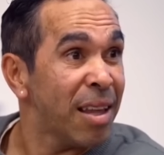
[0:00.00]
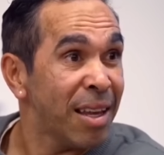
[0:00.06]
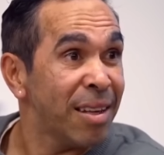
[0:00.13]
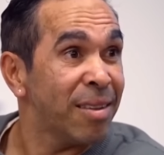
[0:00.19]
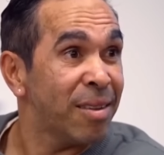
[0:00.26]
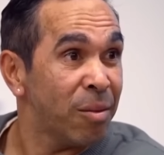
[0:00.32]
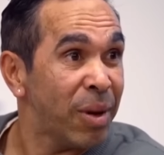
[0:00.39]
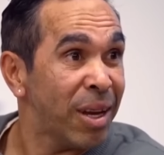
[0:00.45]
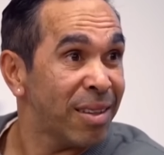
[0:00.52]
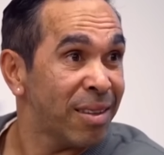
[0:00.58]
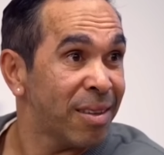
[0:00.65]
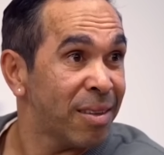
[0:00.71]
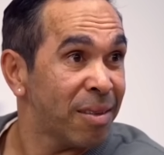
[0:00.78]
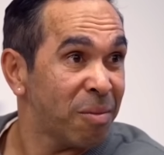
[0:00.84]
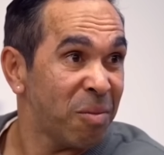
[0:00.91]
He's the
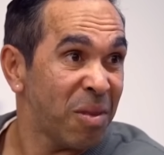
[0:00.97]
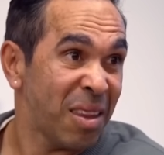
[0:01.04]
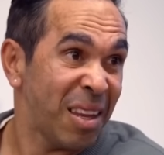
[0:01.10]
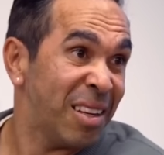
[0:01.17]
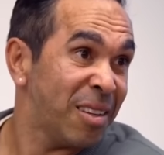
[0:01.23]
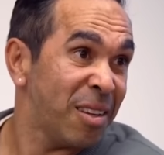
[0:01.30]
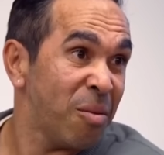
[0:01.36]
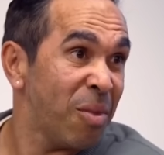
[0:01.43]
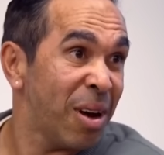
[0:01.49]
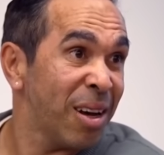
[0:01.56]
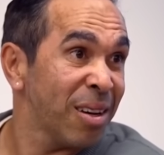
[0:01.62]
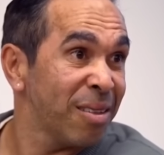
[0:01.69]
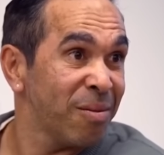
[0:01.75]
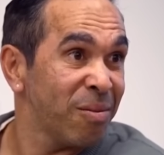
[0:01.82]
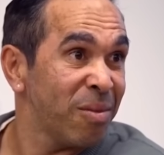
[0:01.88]
best intercept
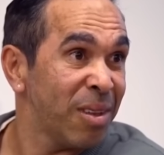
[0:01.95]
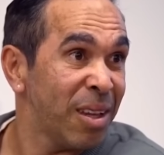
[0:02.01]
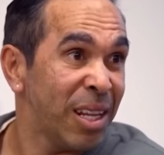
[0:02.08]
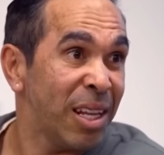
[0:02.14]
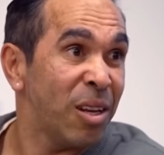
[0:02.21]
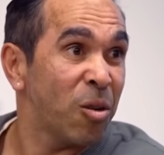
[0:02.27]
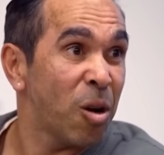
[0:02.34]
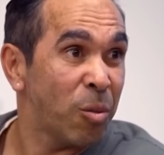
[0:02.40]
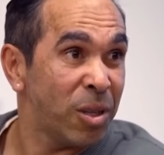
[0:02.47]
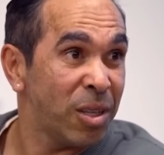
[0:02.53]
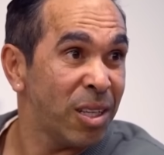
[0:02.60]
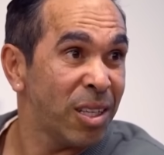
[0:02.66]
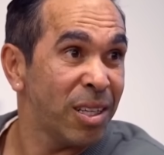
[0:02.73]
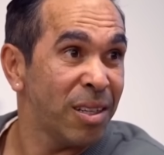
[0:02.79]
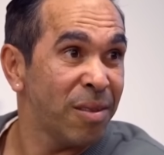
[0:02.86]
mark nearly in the
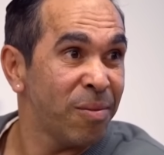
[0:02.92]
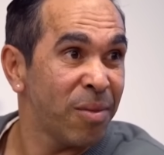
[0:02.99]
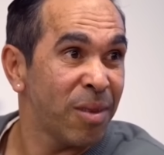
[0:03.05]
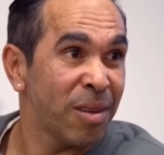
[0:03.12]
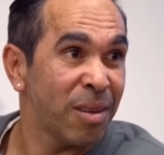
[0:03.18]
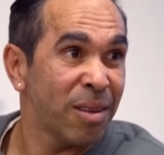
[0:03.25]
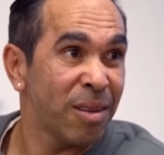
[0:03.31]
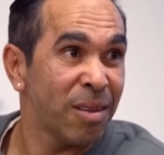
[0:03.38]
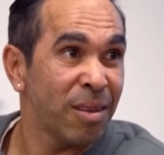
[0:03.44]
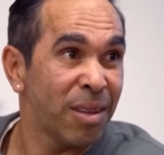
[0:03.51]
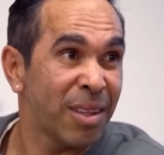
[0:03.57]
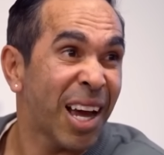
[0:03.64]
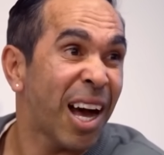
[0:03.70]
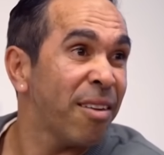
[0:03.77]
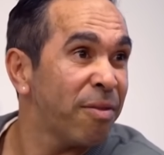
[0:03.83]
competition.
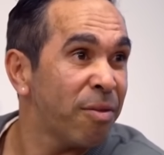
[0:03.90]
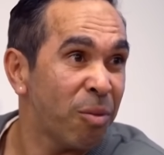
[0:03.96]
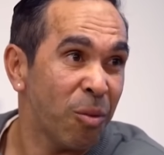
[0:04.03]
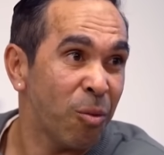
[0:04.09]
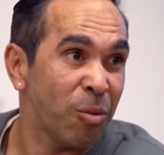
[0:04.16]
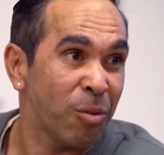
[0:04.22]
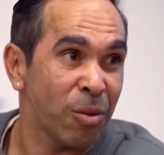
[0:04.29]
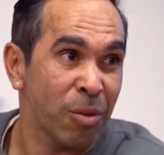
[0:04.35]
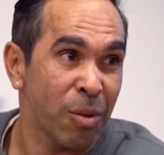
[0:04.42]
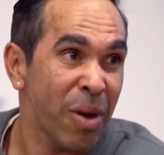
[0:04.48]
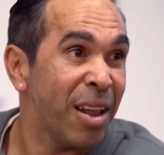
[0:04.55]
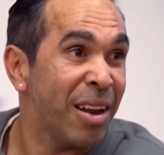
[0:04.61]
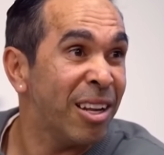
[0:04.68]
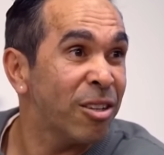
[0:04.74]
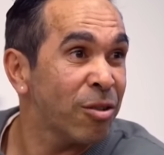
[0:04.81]
Tough
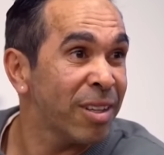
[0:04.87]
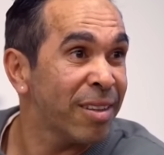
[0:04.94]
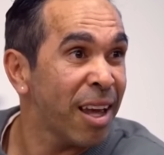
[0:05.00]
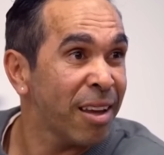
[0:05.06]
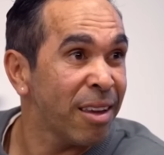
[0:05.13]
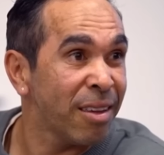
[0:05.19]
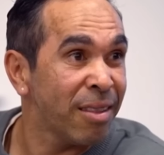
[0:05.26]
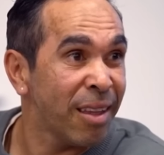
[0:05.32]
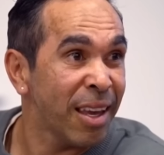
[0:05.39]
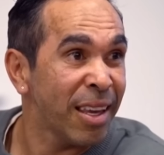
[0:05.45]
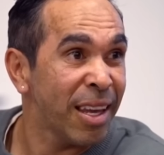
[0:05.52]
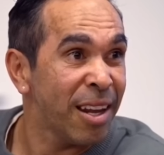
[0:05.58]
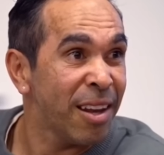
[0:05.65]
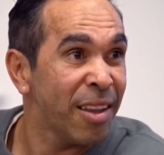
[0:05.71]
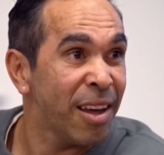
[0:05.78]
man entries, they
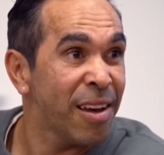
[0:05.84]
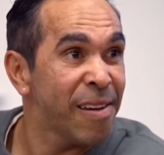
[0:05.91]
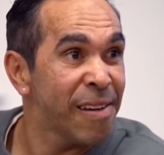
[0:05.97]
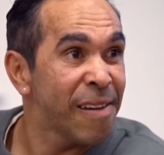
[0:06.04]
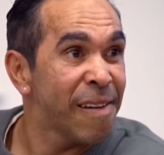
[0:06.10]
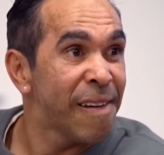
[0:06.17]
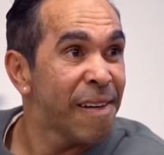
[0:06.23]
get in there.